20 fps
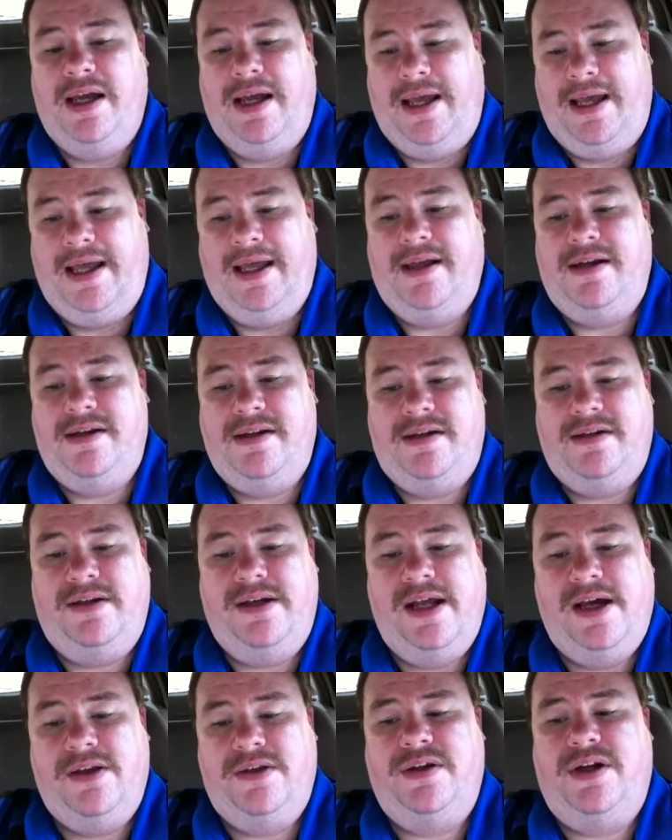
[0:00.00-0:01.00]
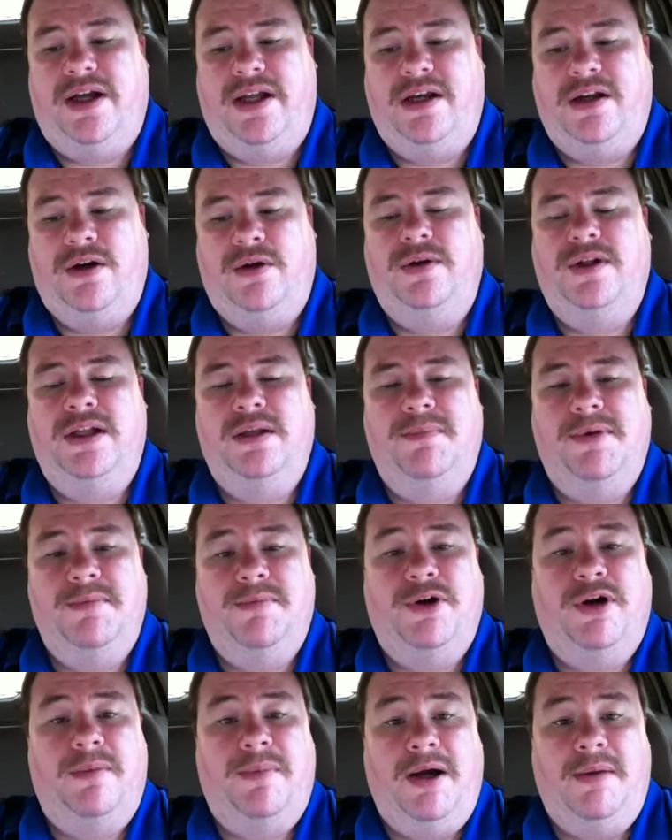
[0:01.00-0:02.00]
And now that I know a little bit
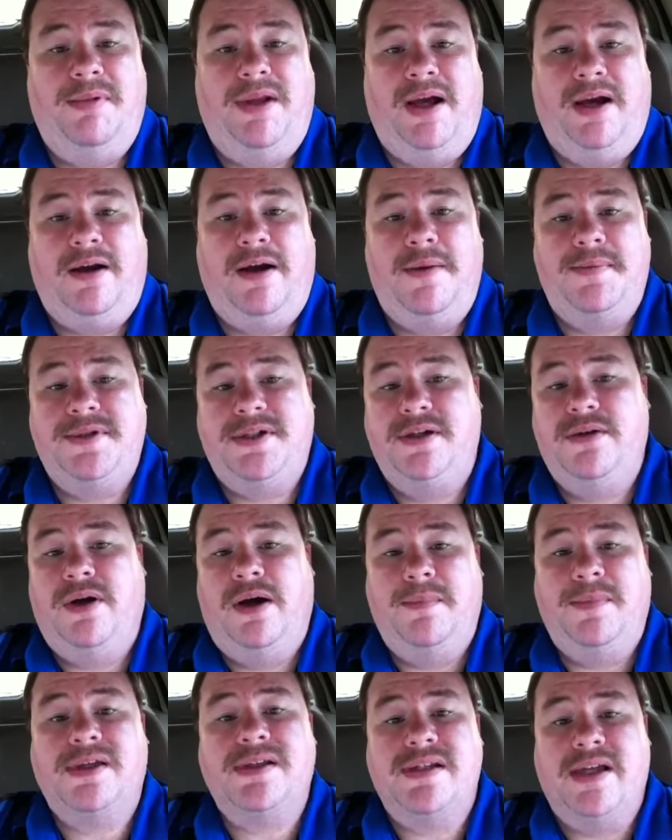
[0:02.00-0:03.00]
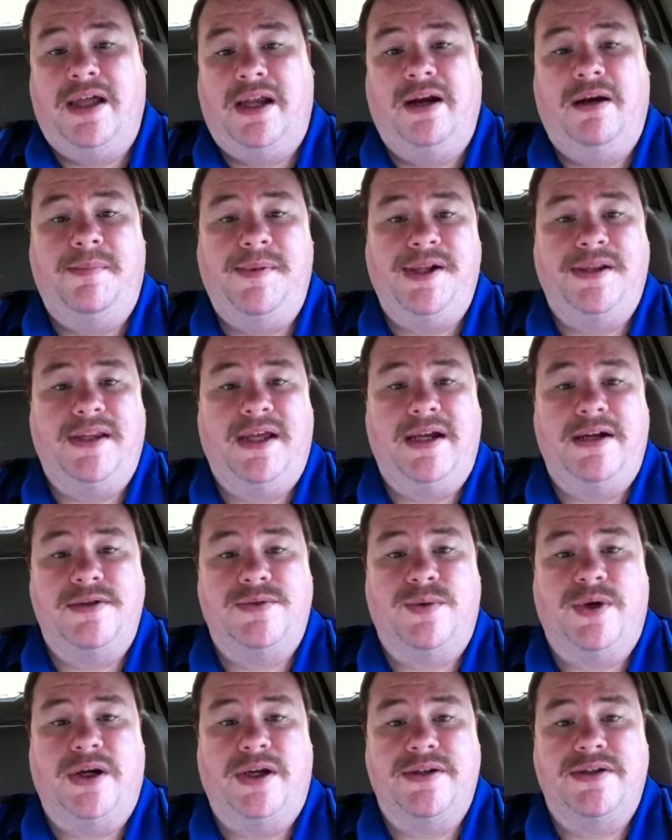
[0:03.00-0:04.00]
more about Black Ops 2, I'm excited about that
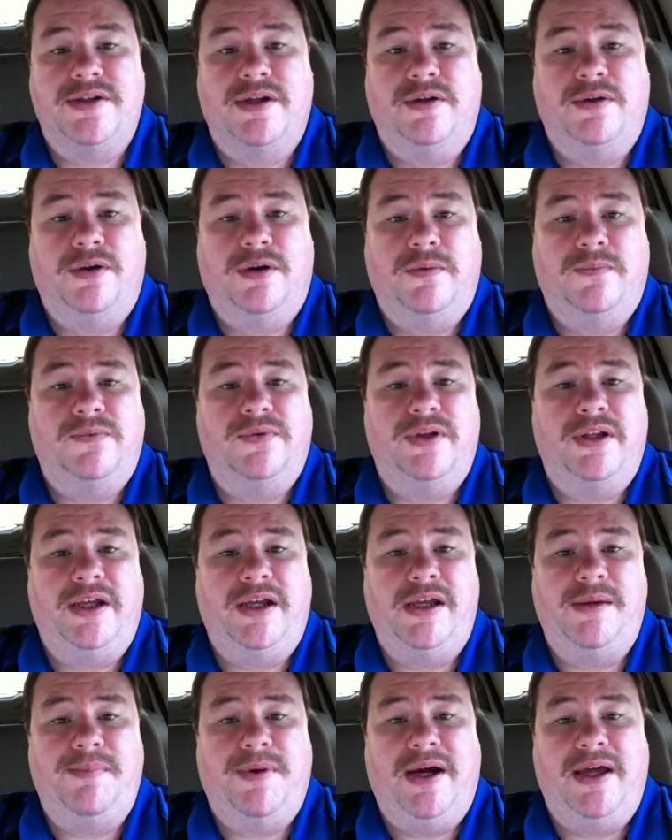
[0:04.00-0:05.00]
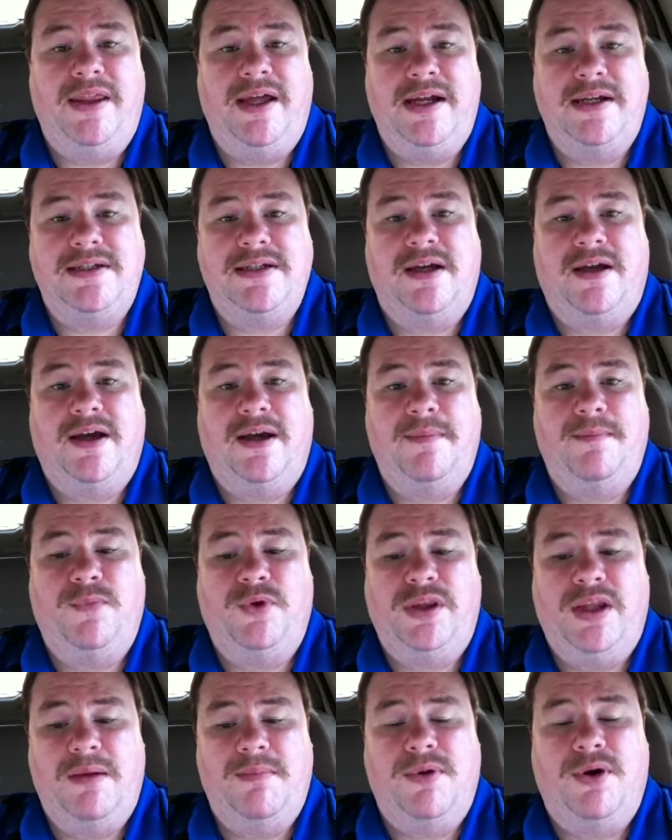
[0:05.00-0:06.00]
as well. So hopefully by that time,
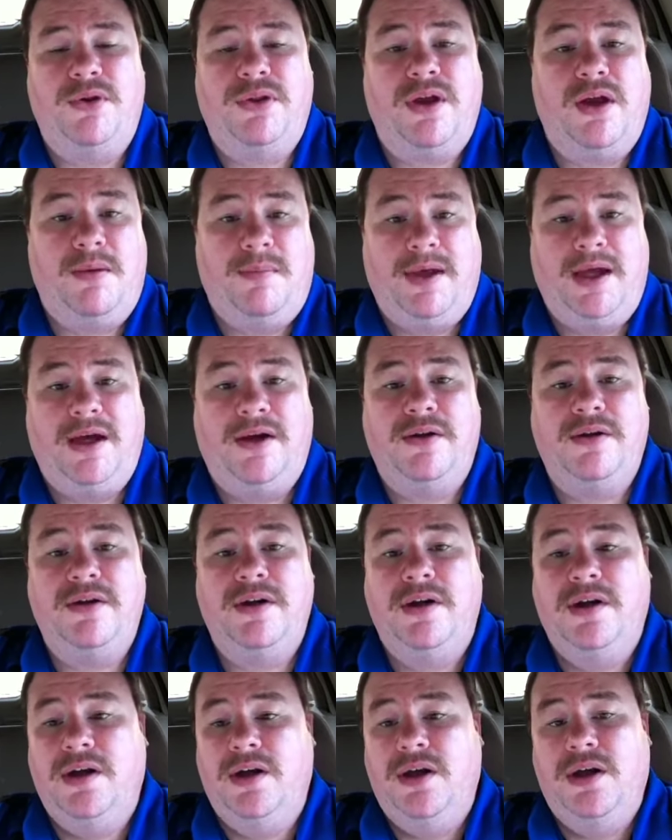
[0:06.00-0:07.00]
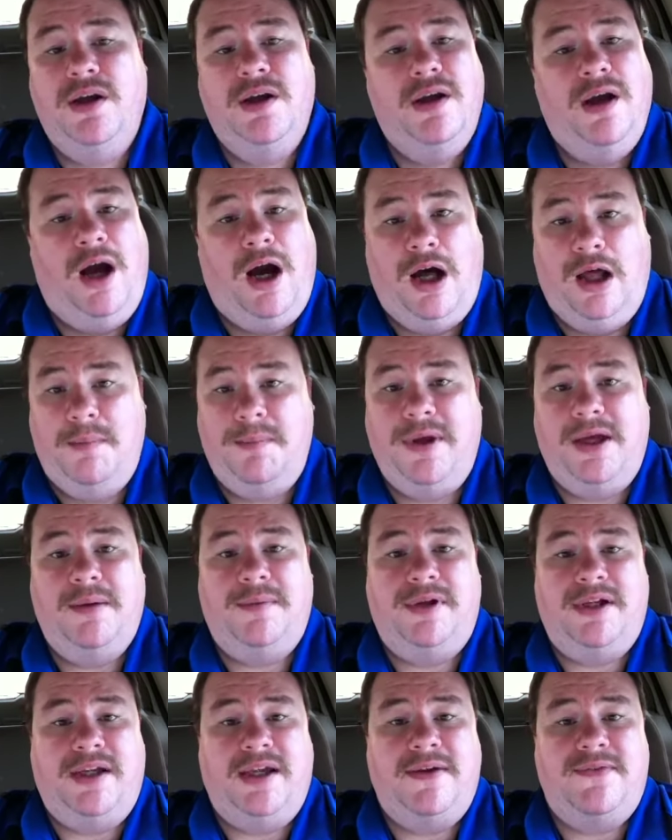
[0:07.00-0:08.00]
when they both come out, I'll be
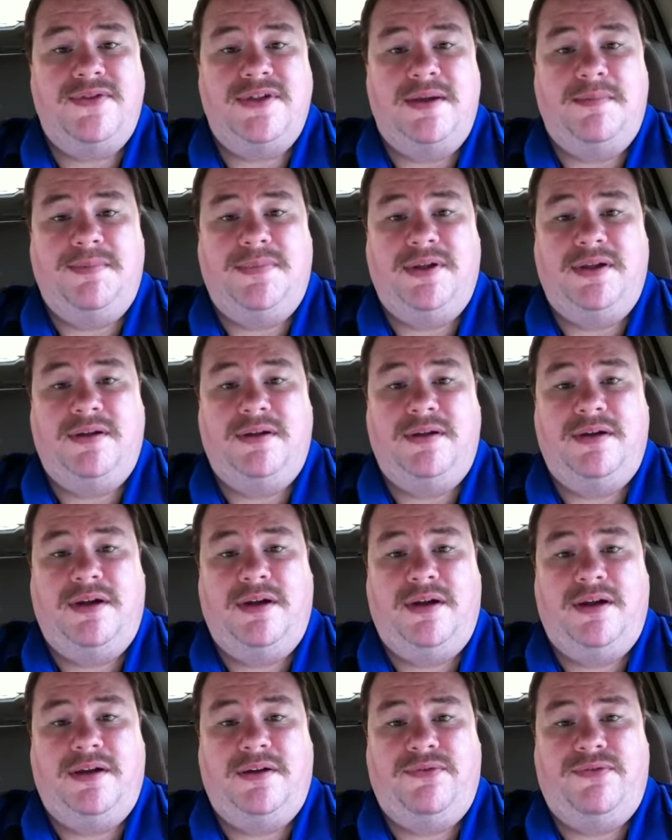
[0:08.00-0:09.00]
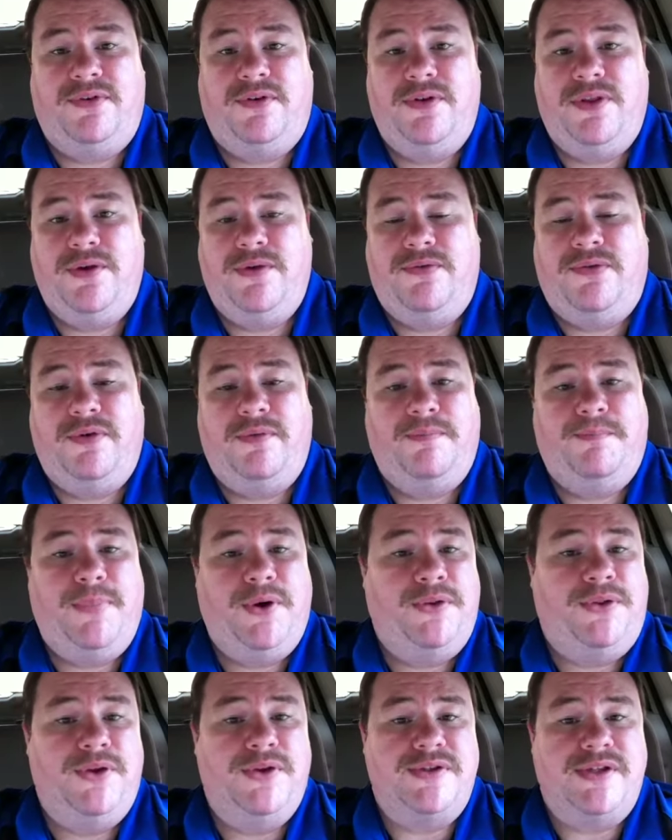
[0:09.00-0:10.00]
able to give something for
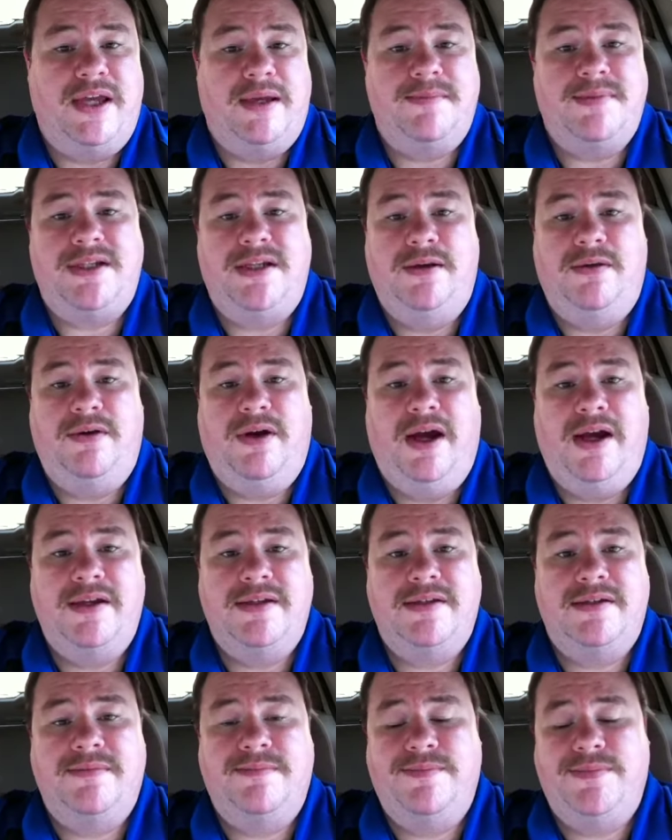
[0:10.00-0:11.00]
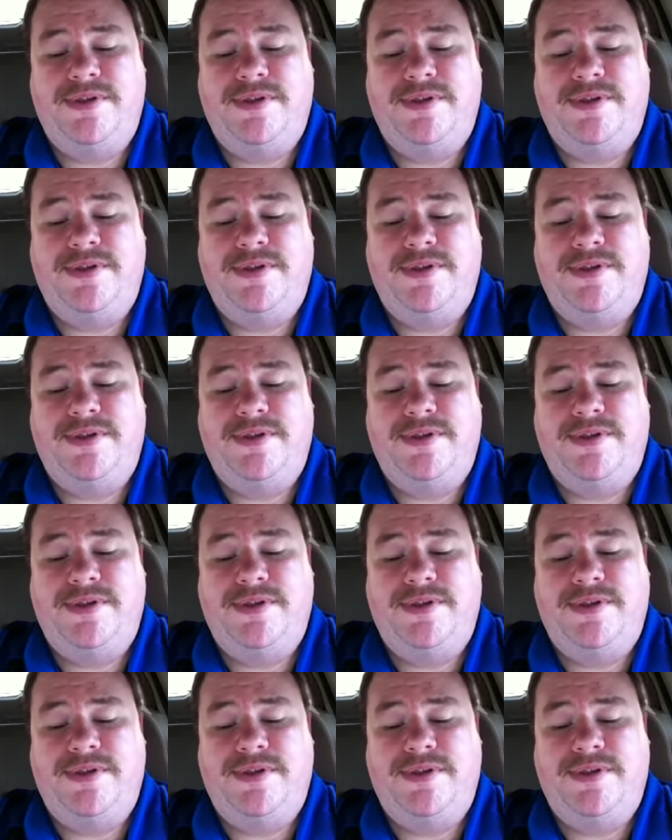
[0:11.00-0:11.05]
both those games to you guys.